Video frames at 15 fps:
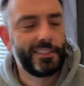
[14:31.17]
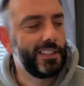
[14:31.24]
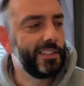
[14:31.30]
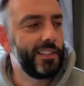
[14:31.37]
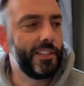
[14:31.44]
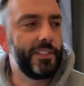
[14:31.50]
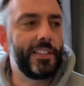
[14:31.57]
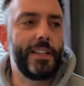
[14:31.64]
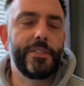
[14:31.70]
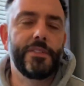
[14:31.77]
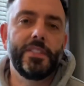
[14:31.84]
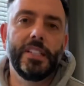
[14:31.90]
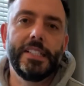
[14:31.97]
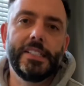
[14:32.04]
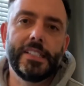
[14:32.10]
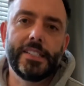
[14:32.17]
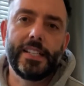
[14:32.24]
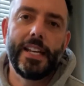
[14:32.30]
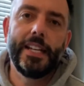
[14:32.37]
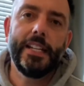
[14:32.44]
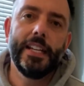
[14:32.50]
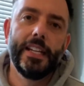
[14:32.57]
That sounds silly to
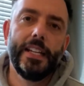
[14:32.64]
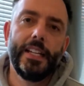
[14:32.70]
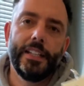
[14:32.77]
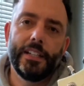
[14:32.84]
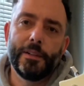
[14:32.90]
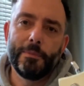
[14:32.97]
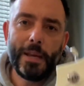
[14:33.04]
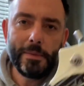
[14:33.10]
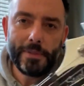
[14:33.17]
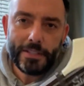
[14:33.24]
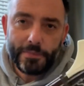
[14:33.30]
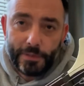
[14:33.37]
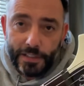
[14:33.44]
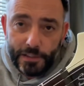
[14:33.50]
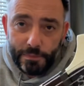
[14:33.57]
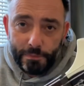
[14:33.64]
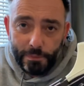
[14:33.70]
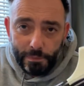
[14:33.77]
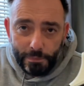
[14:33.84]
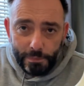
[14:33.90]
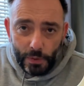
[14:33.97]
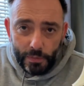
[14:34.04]
say. You know, maybe it's because
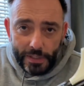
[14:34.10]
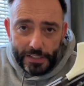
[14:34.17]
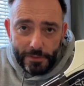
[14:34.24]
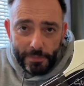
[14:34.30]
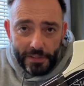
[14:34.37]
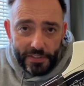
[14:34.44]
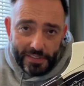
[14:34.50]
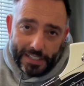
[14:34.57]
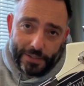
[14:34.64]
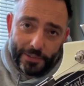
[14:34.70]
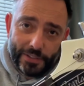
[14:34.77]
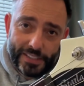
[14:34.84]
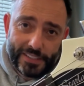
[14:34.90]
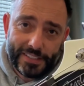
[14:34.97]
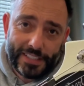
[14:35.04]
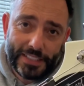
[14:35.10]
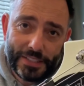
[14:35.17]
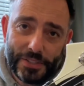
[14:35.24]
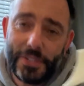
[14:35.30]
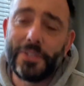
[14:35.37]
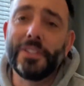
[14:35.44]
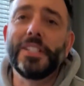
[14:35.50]
Paul Reed Smith has now got his
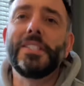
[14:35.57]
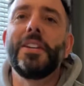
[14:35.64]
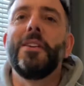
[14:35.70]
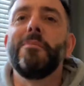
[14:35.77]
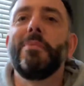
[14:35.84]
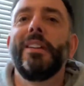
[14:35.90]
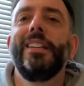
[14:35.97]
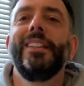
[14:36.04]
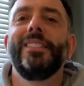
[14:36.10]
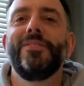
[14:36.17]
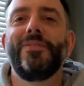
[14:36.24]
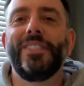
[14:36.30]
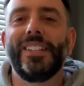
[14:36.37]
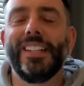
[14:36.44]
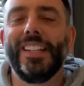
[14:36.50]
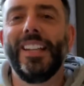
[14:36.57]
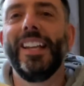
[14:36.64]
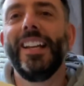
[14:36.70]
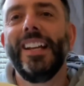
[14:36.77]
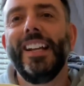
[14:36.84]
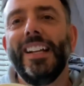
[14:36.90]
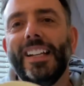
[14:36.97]
signature on the top, but
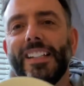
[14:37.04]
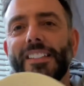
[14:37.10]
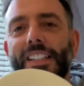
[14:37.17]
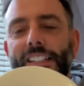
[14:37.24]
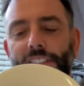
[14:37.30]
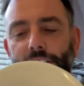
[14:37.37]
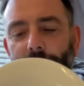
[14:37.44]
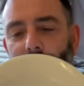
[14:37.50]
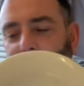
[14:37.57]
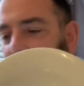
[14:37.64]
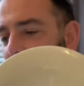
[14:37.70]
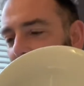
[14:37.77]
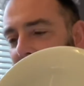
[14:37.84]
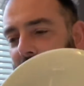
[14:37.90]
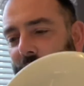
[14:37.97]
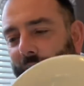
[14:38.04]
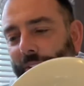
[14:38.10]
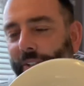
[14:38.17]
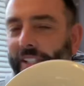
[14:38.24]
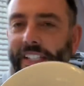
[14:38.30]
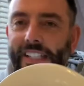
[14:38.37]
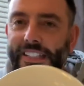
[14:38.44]
it doesn't feel like a
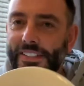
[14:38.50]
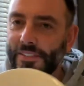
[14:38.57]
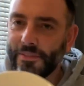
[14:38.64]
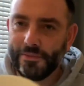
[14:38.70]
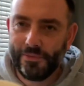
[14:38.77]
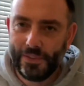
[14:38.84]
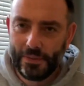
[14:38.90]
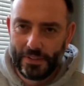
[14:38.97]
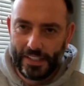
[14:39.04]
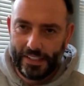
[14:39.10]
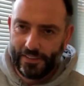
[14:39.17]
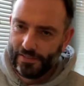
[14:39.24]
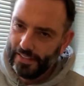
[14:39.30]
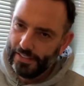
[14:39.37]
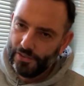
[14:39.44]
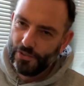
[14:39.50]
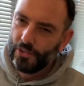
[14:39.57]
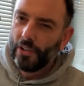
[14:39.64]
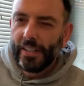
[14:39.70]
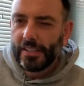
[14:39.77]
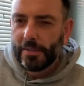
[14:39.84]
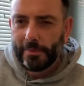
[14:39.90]
toy. It doesn't feel like it's
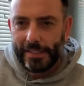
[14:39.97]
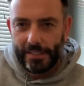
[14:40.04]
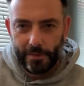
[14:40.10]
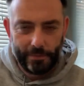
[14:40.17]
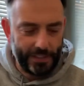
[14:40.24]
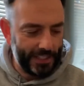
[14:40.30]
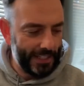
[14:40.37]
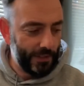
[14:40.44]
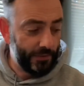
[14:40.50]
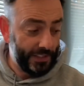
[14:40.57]
trying to be something else.